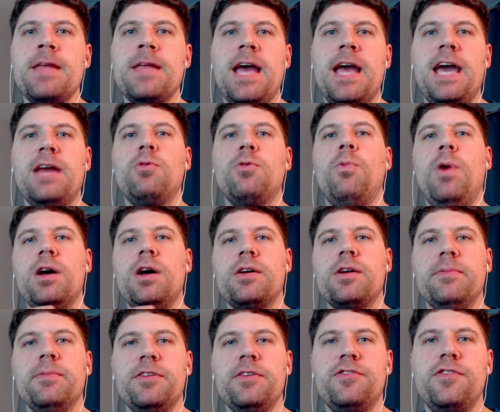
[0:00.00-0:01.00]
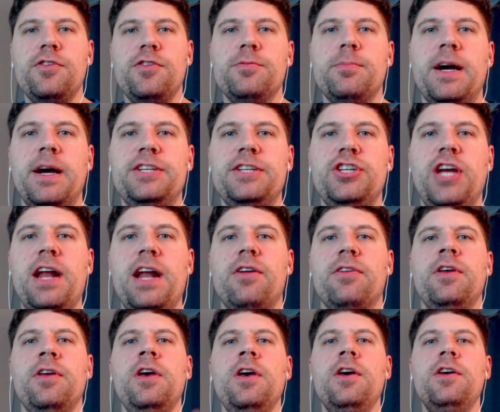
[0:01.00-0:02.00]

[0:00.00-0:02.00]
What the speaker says: and welcome to my channel.